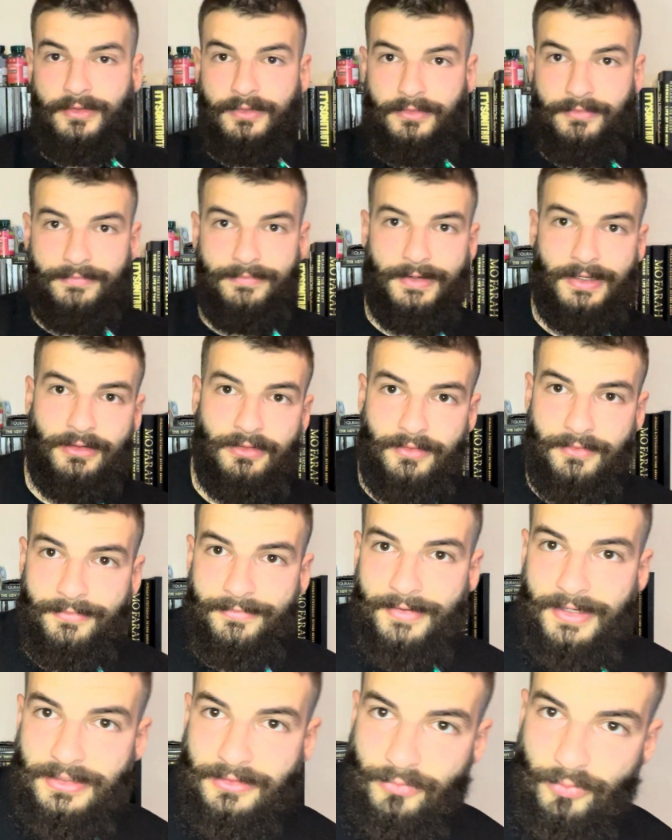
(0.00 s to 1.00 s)

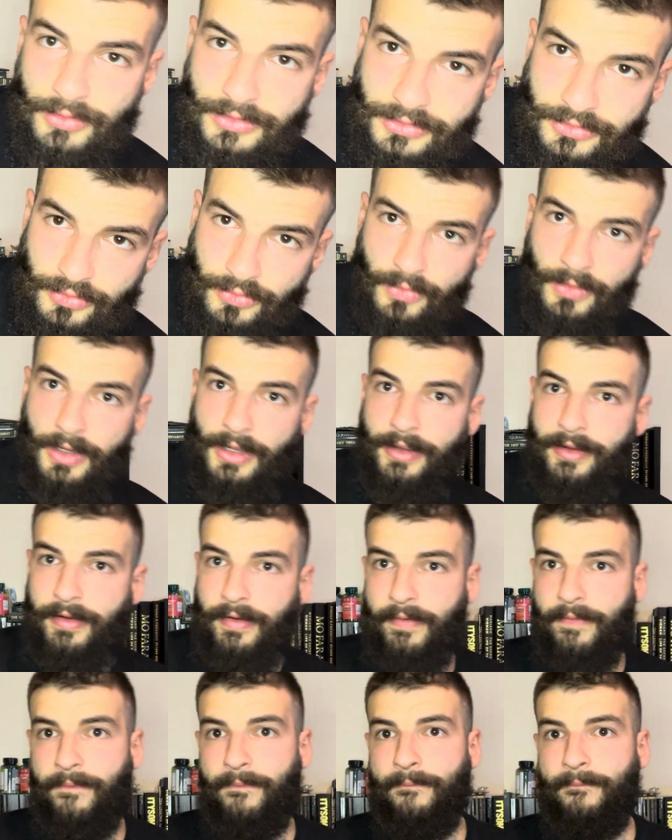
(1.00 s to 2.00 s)
Find what you like,
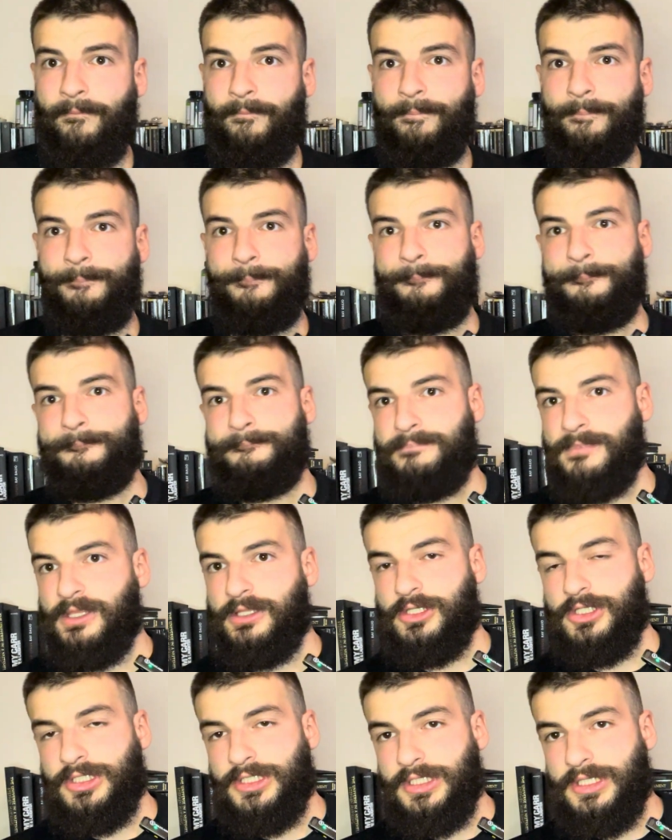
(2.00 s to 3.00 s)
and
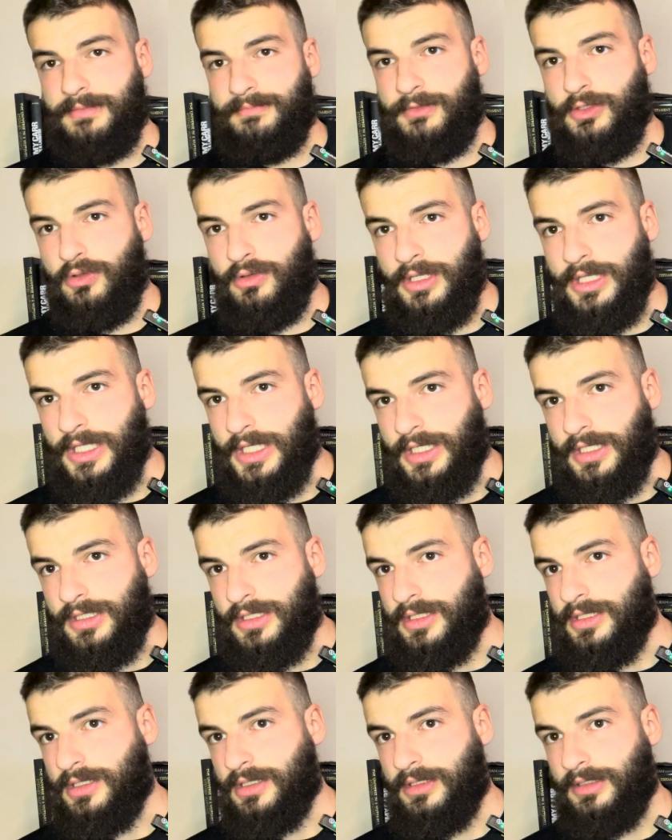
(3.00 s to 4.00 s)
just keep doing it.
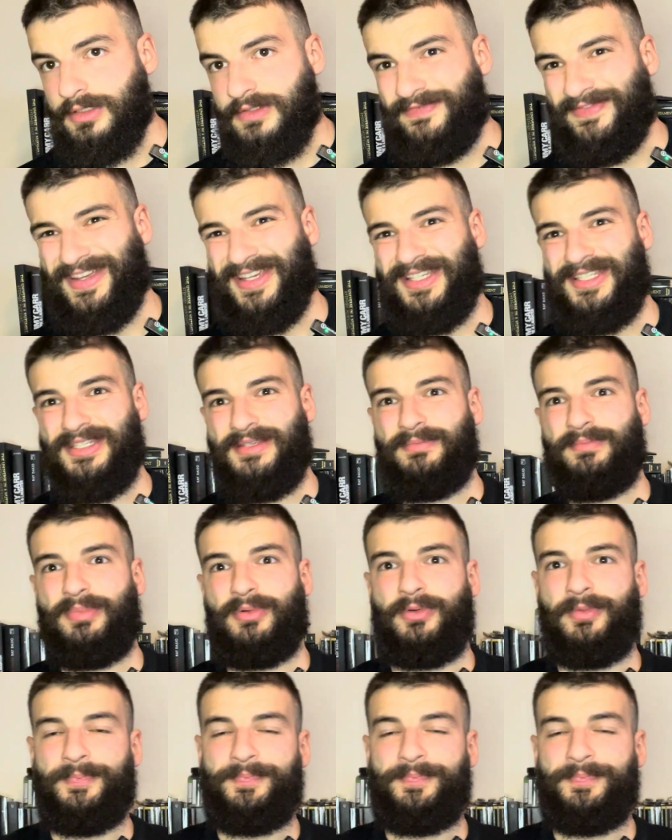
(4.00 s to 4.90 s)
It's very simple.